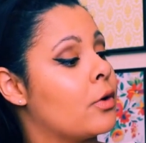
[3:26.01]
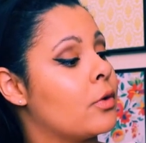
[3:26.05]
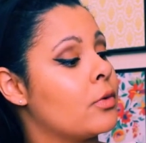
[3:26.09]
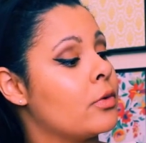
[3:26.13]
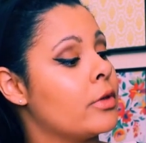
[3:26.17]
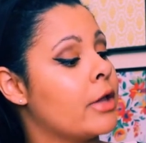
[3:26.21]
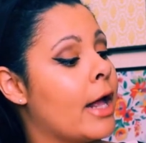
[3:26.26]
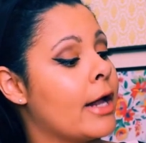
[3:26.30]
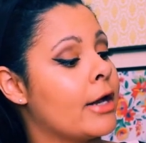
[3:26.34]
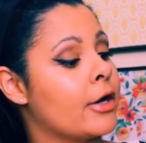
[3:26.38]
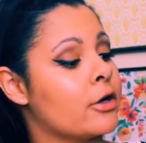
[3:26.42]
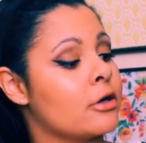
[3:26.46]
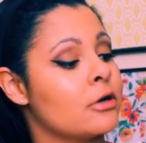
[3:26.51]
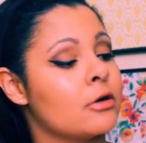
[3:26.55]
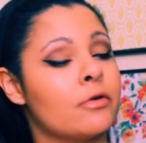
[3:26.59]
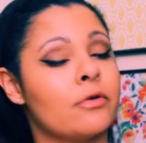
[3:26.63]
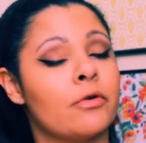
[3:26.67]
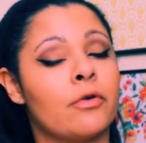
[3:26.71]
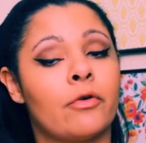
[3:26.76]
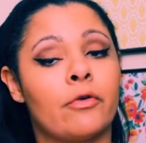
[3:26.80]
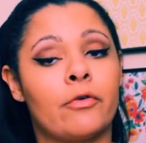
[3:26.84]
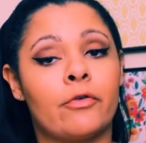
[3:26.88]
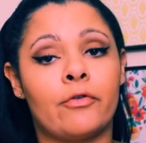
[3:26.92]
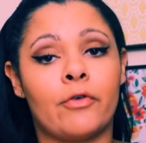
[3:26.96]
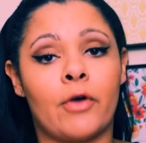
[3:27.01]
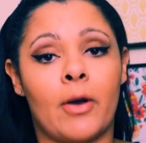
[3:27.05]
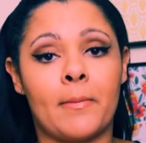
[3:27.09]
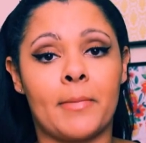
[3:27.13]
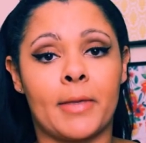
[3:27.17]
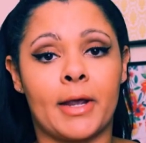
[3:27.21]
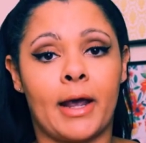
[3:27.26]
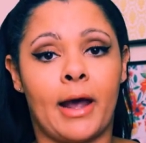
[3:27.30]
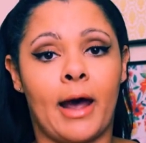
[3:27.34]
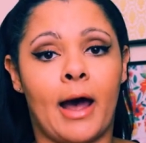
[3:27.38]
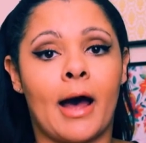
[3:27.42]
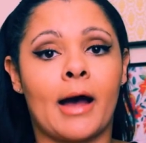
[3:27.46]
letter from
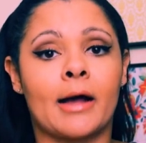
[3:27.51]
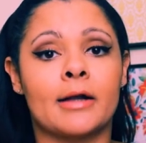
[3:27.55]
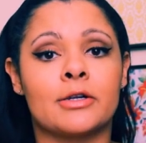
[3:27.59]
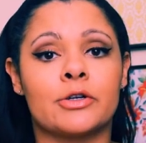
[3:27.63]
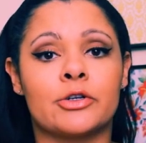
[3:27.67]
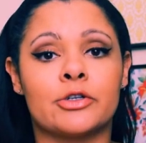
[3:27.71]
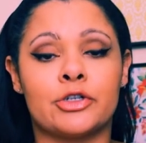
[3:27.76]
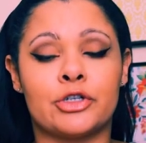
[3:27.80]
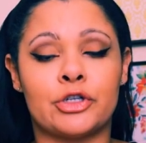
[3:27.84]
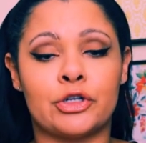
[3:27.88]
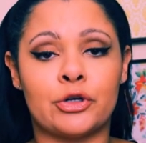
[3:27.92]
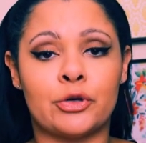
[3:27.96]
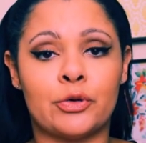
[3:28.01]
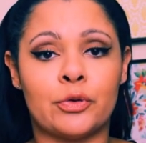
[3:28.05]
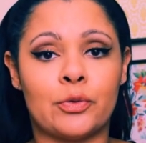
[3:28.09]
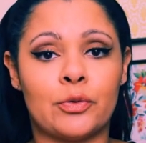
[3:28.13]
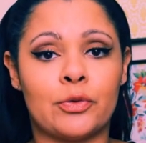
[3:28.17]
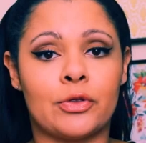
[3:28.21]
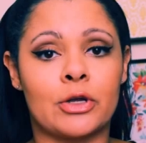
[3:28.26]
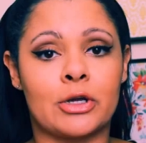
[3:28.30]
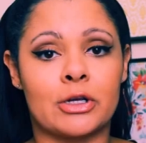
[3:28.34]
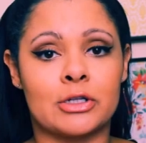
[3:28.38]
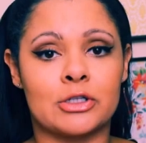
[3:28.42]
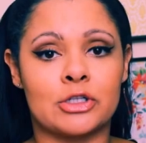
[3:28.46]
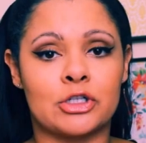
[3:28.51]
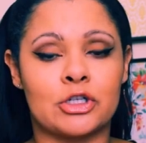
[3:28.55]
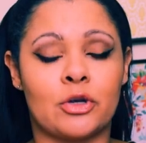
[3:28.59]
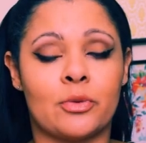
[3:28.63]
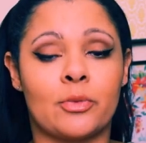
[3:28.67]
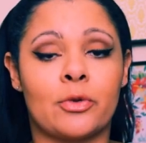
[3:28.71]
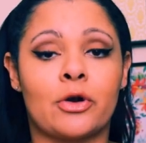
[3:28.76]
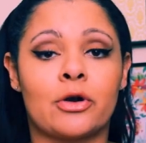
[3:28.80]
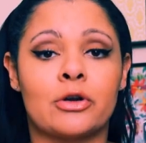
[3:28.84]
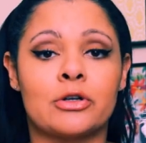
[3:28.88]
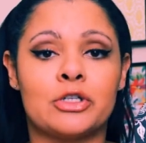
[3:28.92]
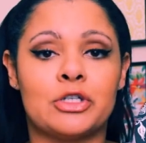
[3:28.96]
Kat to the
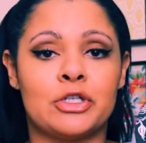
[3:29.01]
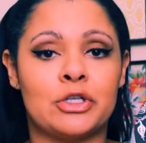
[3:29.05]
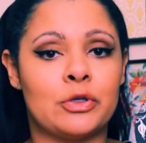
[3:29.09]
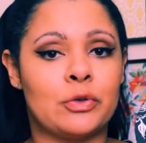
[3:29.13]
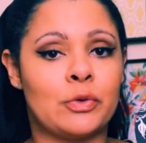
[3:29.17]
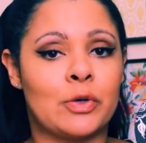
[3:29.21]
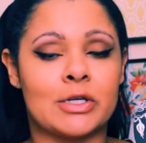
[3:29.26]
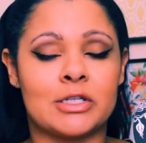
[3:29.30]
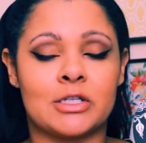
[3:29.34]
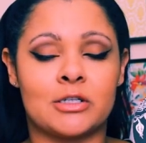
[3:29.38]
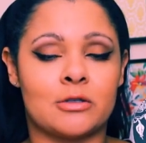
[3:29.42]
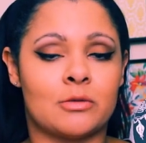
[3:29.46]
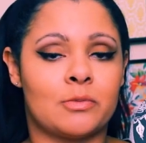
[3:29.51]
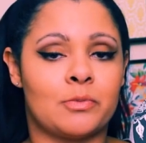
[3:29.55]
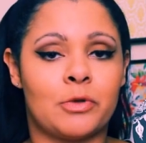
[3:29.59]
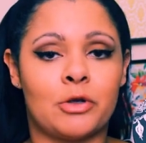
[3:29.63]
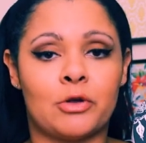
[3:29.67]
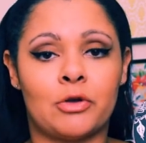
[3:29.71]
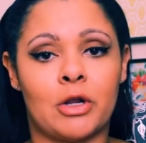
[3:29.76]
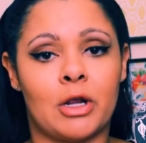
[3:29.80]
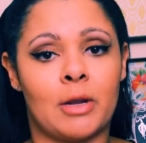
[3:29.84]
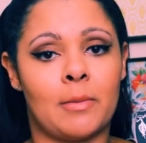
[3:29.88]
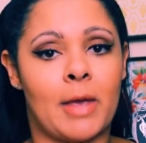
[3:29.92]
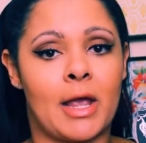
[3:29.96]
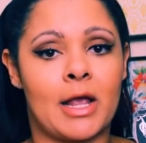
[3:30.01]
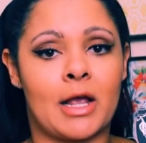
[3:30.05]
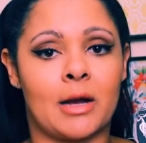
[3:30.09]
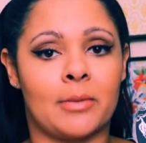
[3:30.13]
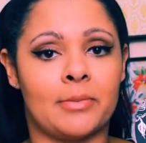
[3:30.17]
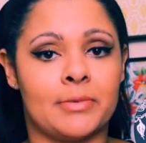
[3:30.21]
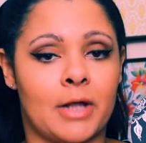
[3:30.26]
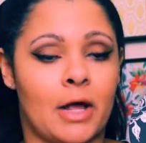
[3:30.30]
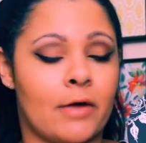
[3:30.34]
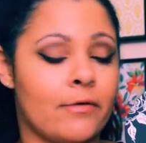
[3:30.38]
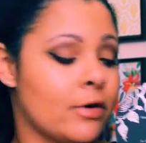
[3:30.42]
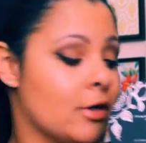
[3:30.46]
consumer, to us beauty
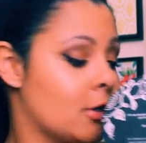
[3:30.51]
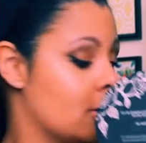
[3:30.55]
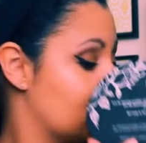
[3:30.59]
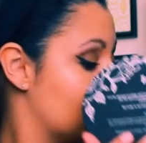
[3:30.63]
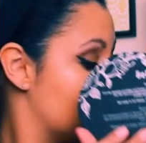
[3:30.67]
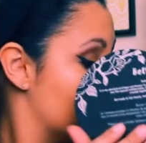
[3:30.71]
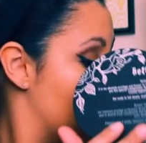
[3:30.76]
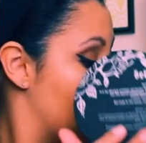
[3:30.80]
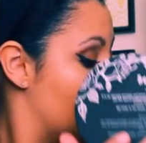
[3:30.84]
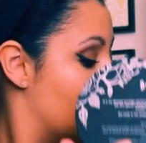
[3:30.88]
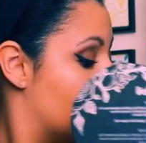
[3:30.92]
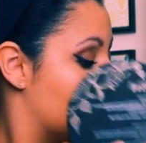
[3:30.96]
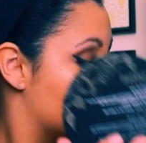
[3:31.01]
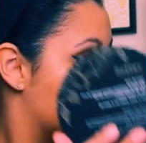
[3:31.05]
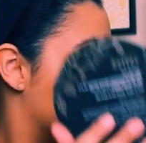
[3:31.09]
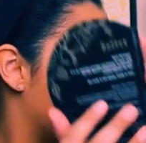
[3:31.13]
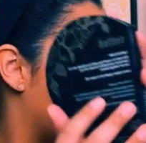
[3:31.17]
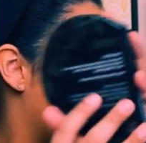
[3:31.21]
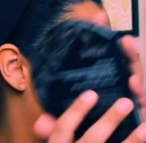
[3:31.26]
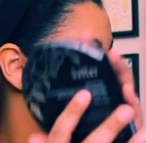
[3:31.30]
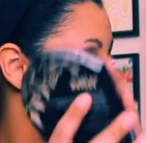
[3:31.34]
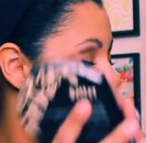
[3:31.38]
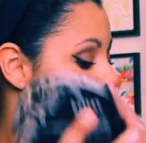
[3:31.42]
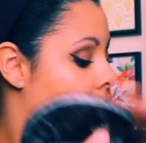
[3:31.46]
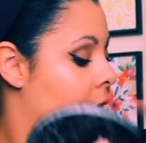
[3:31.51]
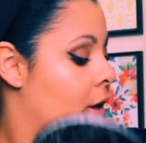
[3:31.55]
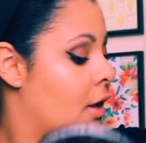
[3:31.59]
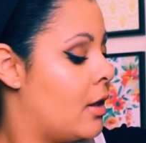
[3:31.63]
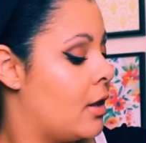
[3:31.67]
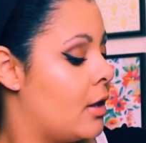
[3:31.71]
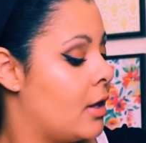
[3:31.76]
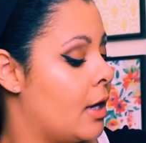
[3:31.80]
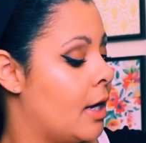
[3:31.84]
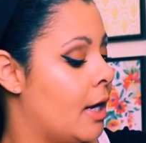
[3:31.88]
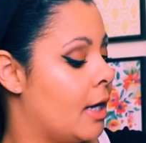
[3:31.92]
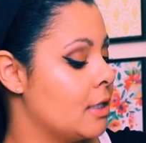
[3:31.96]
makeup lovers. So
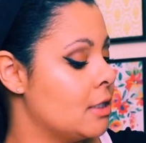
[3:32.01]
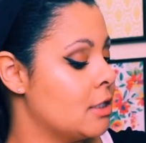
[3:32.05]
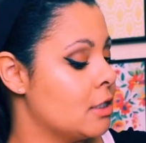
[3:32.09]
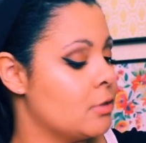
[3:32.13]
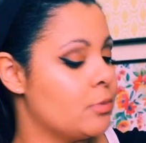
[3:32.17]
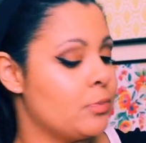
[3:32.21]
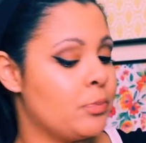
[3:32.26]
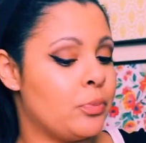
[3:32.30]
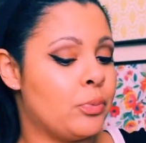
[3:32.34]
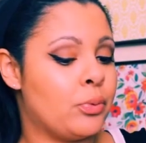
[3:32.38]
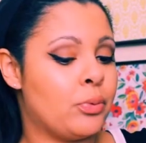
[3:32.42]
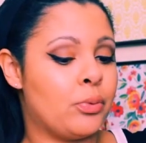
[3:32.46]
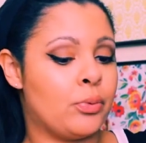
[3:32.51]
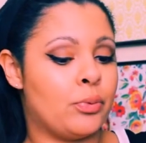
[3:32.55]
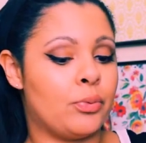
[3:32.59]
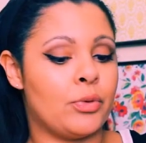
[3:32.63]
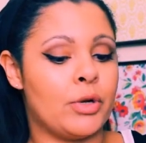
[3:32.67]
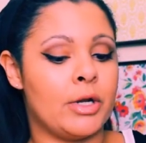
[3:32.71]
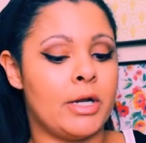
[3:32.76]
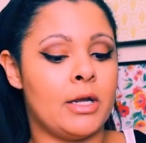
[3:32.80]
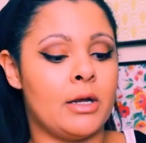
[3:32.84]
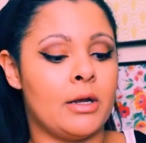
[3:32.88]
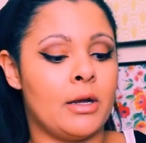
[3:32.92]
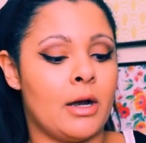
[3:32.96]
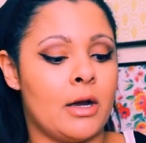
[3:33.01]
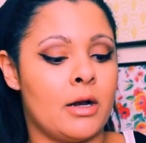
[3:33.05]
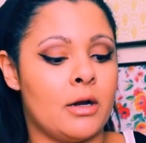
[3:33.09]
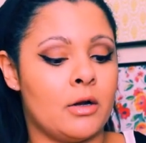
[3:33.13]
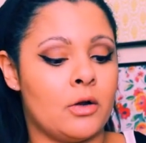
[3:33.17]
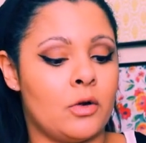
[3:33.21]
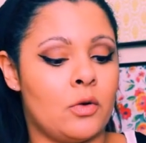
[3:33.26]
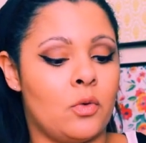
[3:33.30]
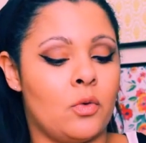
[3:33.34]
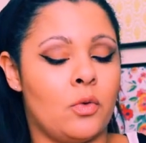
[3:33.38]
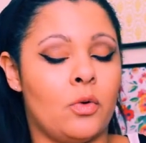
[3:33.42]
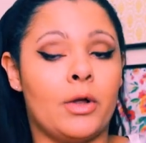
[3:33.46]
that's pretty kind
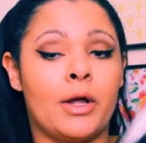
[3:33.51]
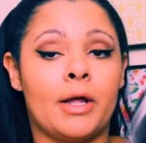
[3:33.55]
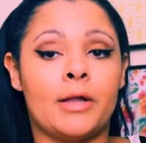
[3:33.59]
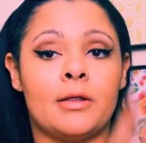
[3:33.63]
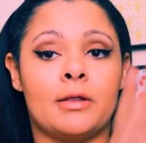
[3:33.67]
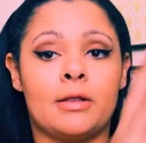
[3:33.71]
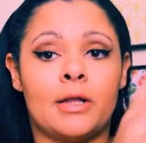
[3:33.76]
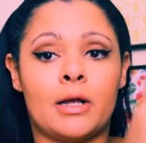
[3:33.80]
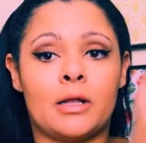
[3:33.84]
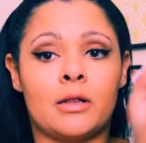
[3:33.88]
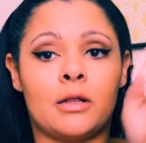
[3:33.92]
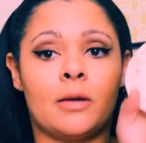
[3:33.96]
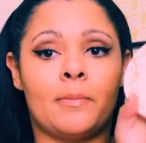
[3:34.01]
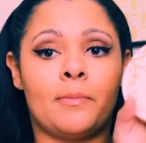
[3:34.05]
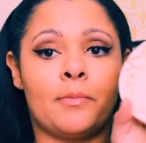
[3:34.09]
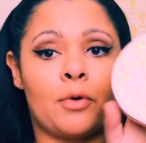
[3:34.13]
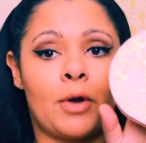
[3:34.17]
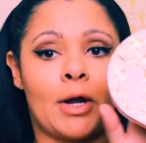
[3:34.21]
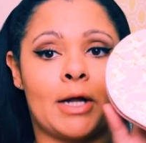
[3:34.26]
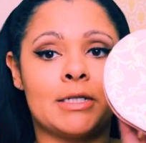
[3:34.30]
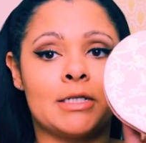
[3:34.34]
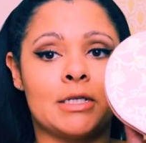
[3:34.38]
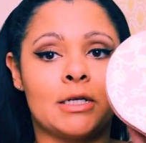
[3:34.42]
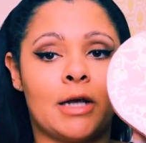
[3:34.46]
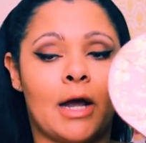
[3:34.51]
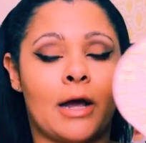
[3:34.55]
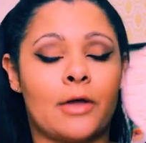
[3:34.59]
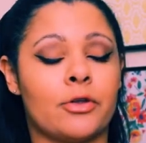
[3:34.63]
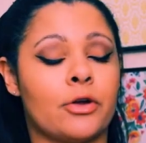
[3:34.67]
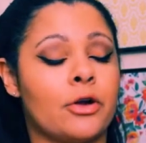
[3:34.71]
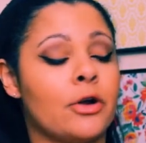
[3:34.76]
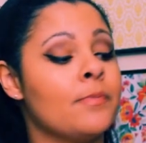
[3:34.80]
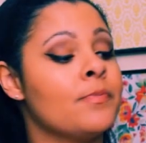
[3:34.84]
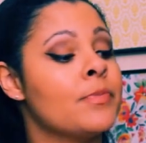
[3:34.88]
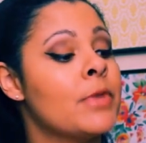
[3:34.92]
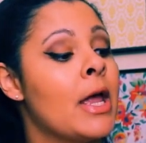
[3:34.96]
of cool, and then they clip right
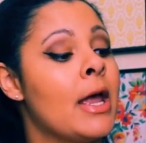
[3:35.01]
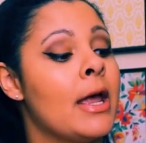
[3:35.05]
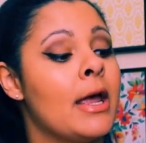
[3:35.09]
together.